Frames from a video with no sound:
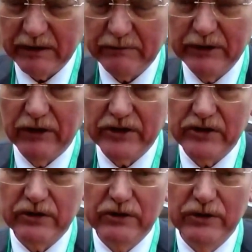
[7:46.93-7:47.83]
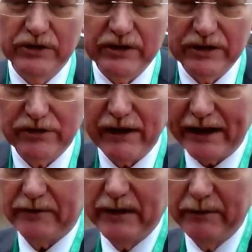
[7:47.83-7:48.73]
but we also could
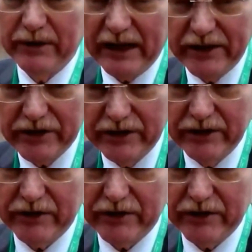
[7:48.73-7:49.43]
attract maybe engineers